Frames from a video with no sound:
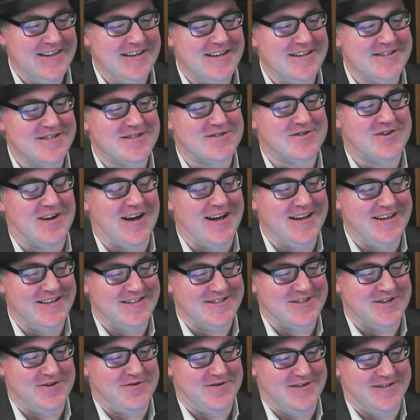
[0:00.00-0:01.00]
Australia
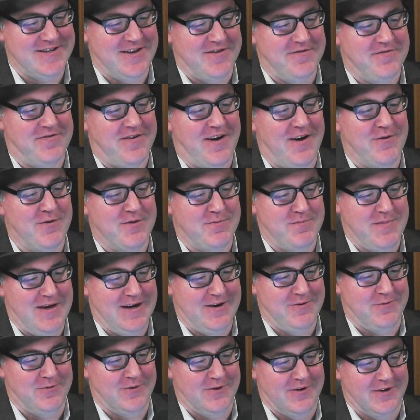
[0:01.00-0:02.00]
to return fire with
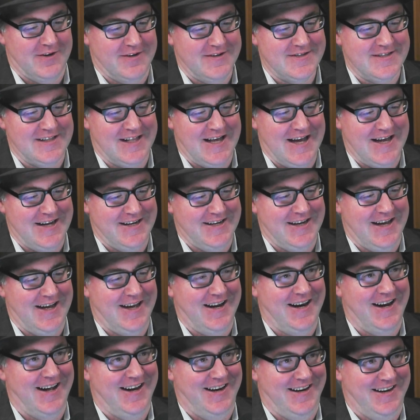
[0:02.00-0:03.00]
men at works land
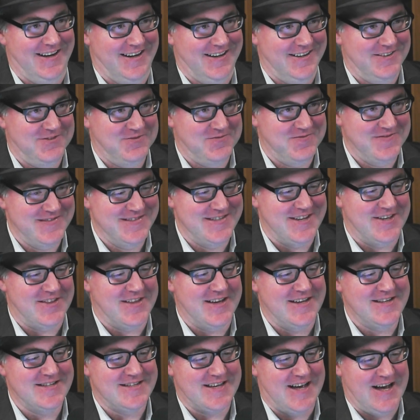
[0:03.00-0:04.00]
down under. So yeah.
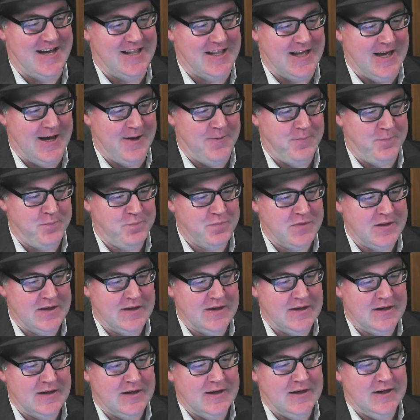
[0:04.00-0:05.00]
they sail out.
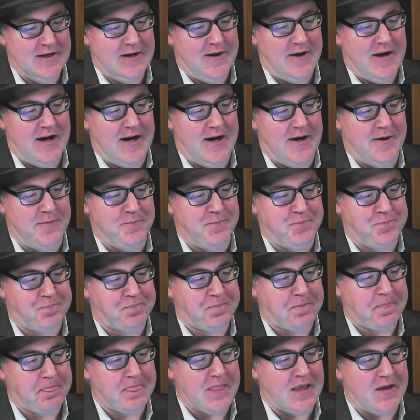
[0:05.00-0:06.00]
Um,
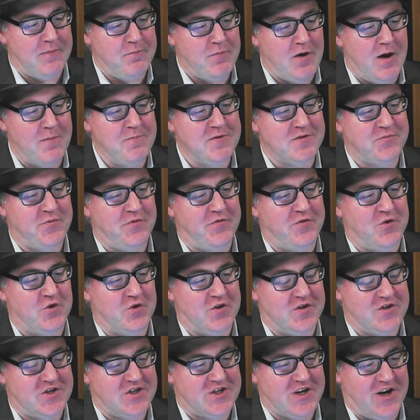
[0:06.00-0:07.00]
moments before
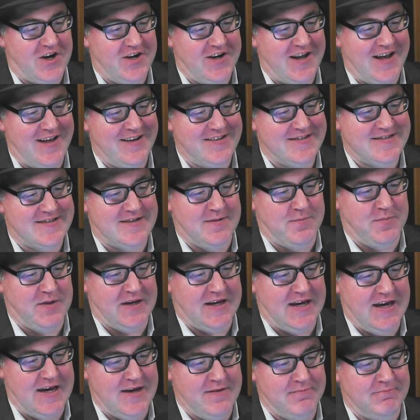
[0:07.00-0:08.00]
the showdowns to
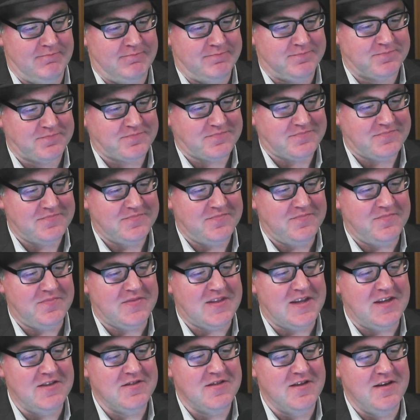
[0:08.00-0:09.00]
begin,
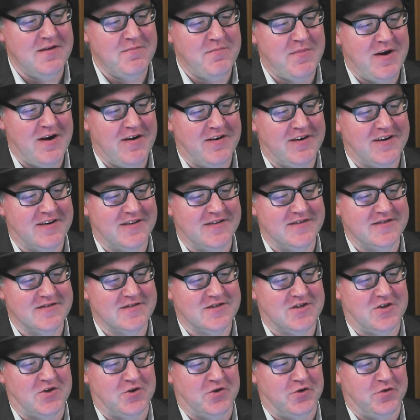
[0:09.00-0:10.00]
the Americans
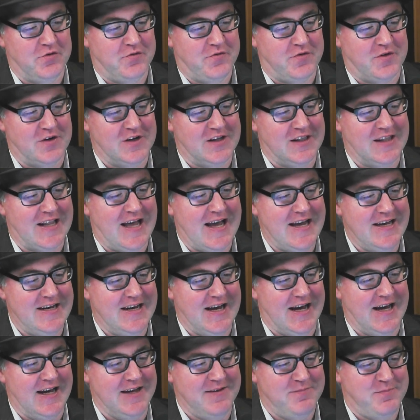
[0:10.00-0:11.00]
call for a lay
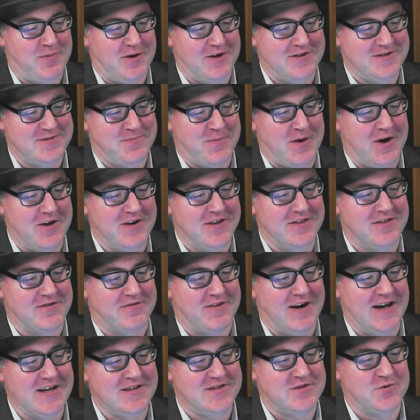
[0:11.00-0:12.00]
day, postponing the
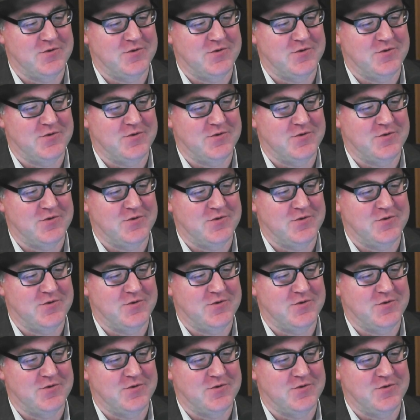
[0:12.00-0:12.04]
race